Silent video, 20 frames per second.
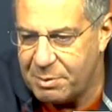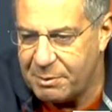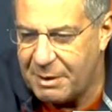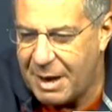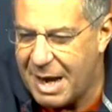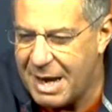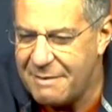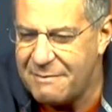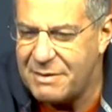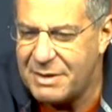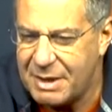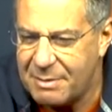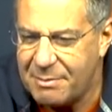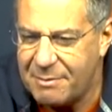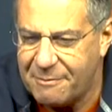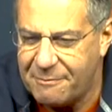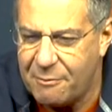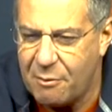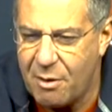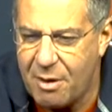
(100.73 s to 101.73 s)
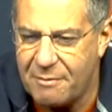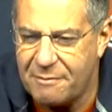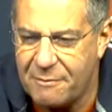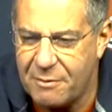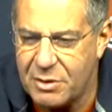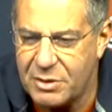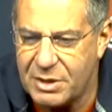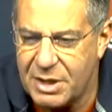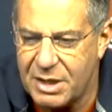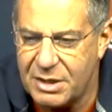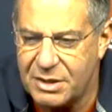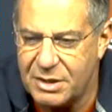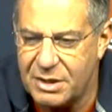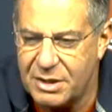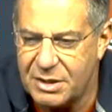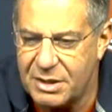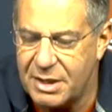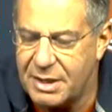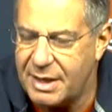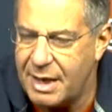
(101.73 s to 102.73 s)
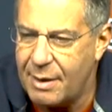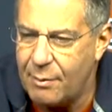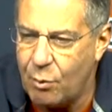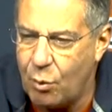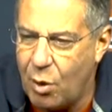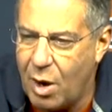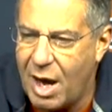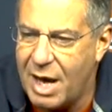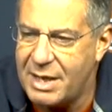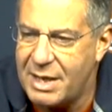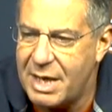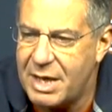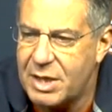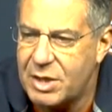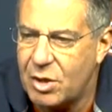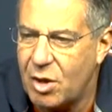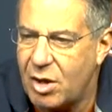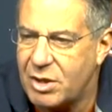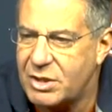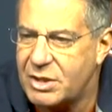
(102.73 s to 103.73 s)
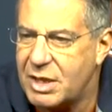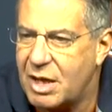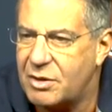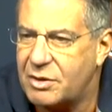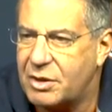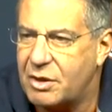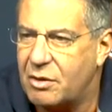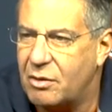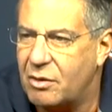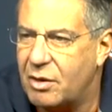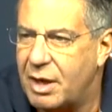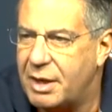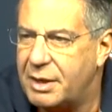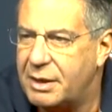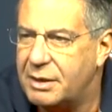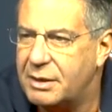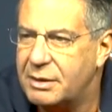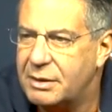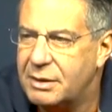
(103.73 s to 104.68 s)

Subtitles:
but I even think before our first SEC game, why they thought South Carolina